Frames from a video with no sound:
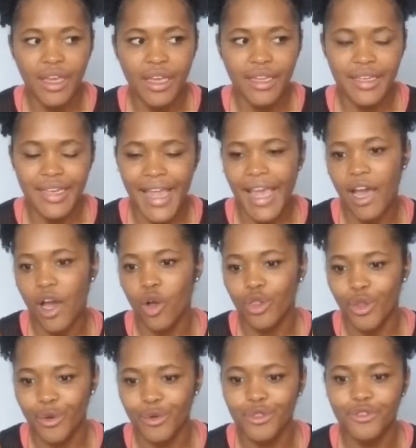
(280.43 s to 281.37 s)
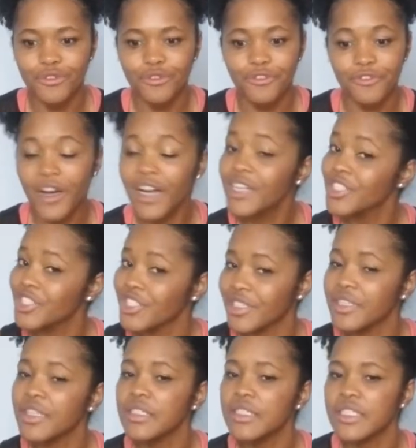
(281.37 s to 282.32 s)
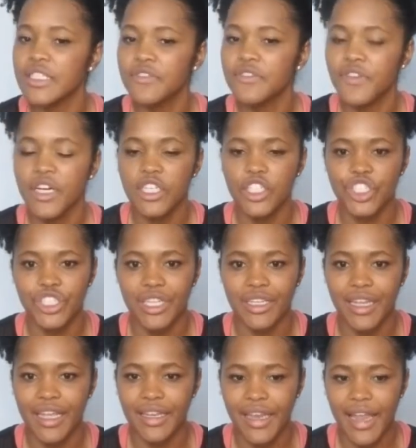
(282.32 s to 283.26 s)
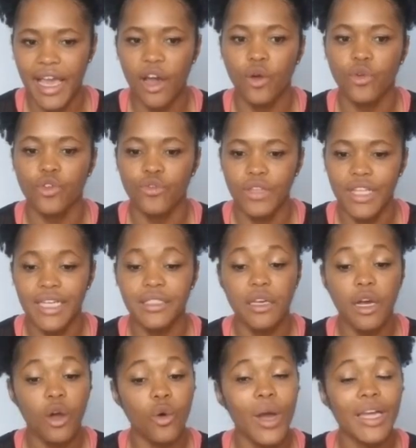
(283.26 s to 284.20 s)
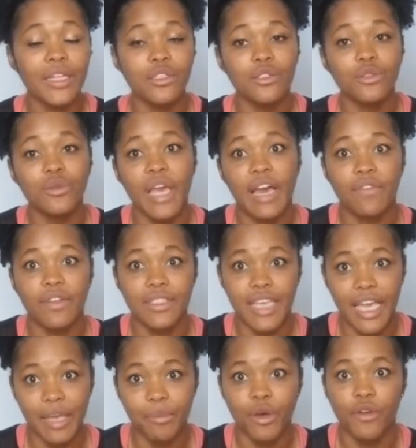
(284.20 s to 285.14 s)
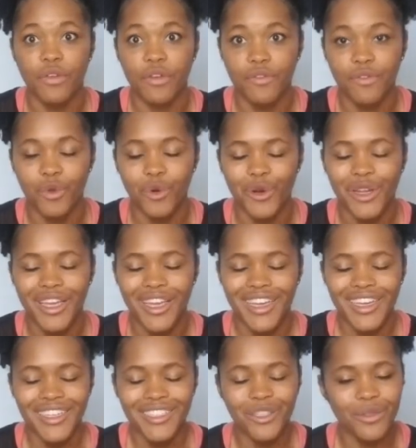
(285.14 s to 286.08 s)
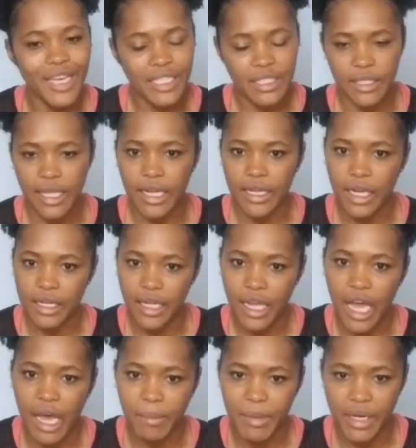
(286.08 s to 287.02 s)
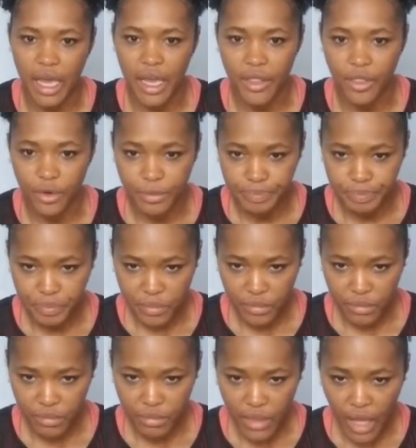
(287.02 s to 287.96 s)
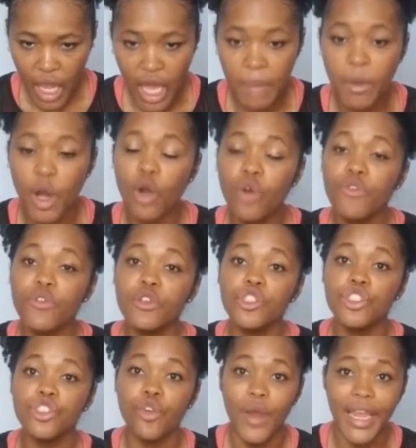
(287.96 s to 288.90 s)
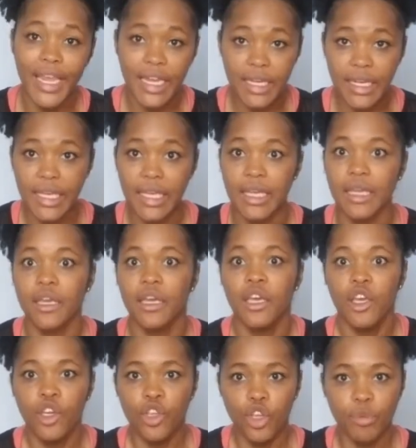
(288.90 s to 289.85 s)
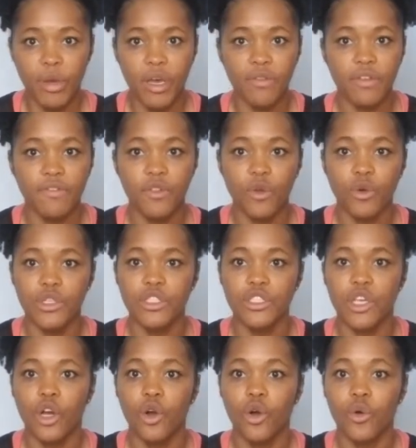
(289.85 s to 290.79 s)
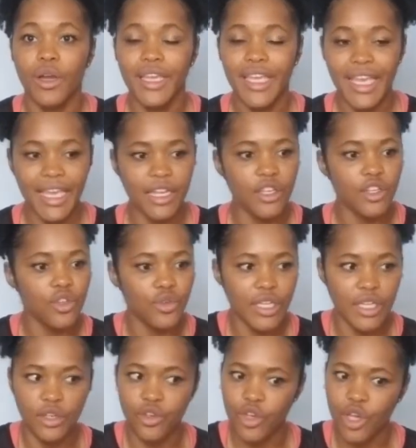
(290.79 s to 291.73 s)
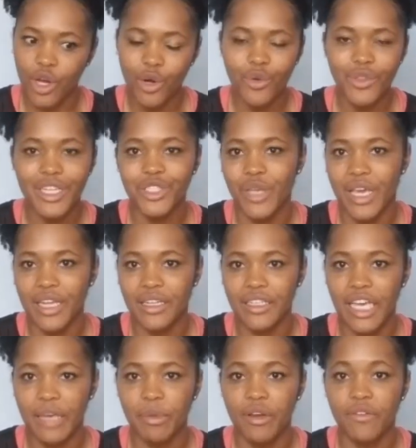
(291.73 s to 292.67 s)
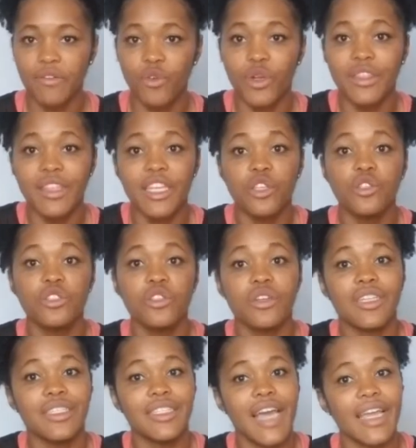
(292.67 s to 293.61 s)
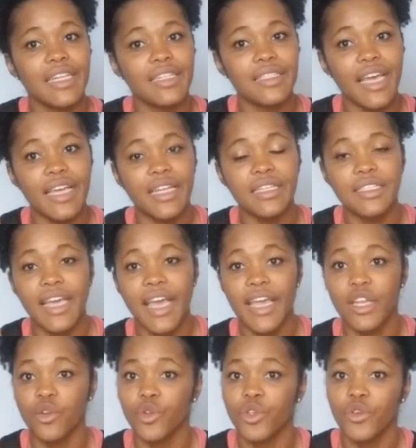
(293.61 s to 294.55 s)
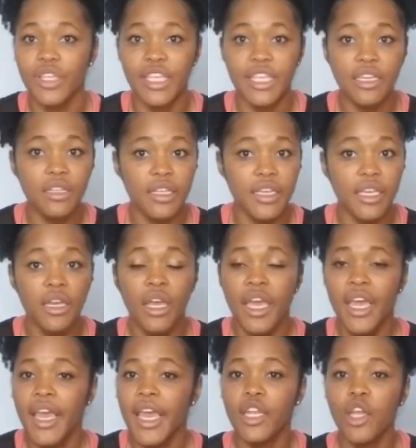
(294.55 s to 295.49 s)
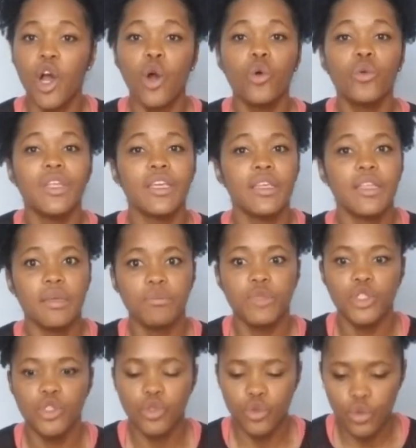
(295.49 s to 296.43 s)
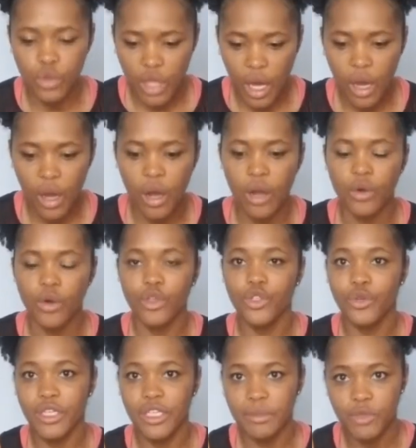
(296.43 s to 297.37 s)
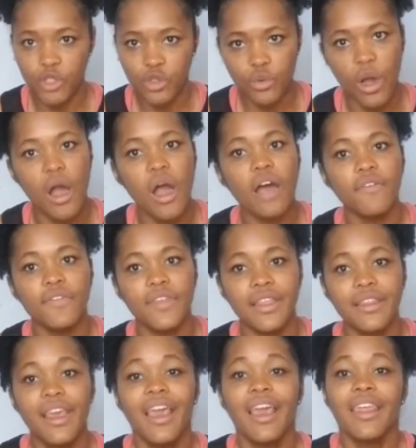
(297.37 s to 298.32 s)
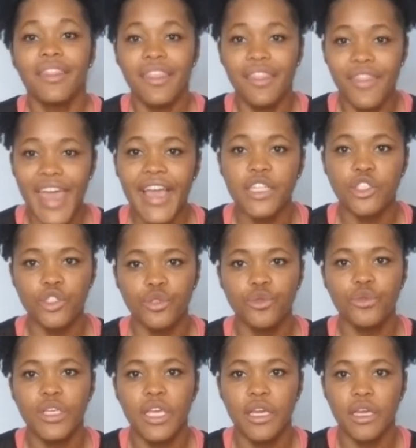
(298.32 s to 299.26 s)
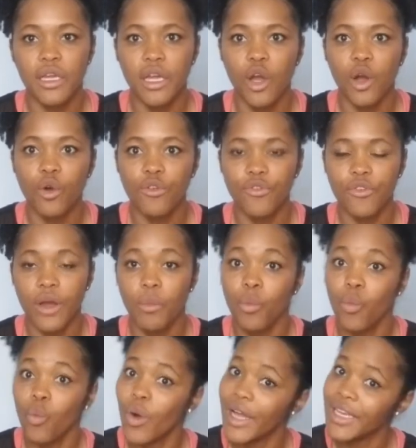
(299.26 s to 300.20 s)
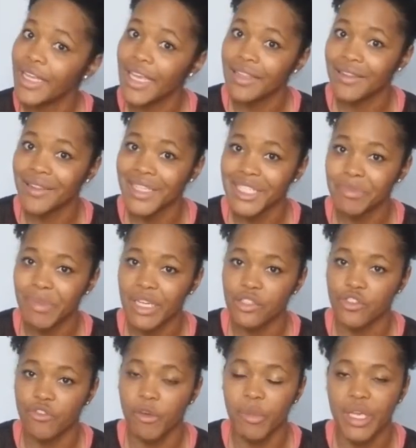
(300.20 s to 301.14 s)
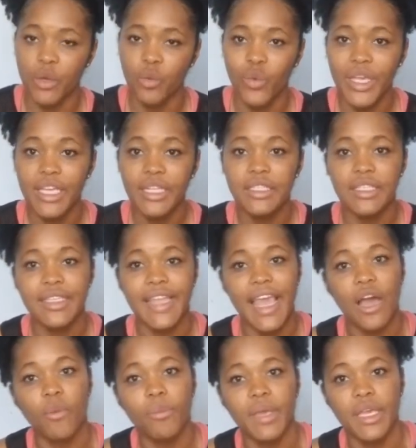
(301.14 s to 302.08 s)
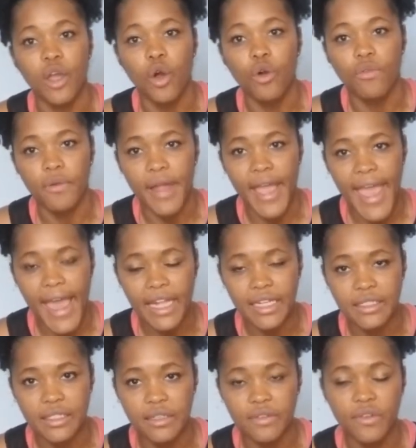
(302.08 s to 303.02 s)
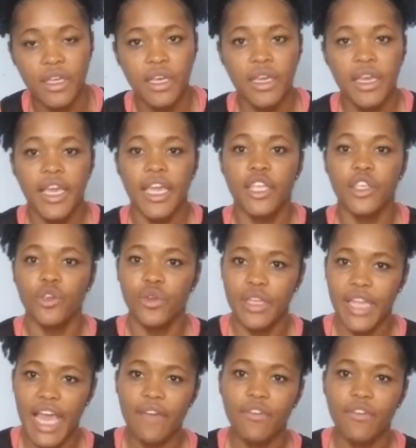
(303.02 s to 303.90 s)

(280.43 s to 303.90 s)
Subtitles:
now learned to function in the dysfunction, and now you realize, oh, I do have a tight pelvic floor. So that's not uncommon either. overtraining your pelvic floor. So again, you didn't know that you had a tight pelvic floor, and then you start to tighten, or you're kegling and holding them too long or doing them too often, then that too can go from one end of the spectrum of being weak to now being overactive, and you can have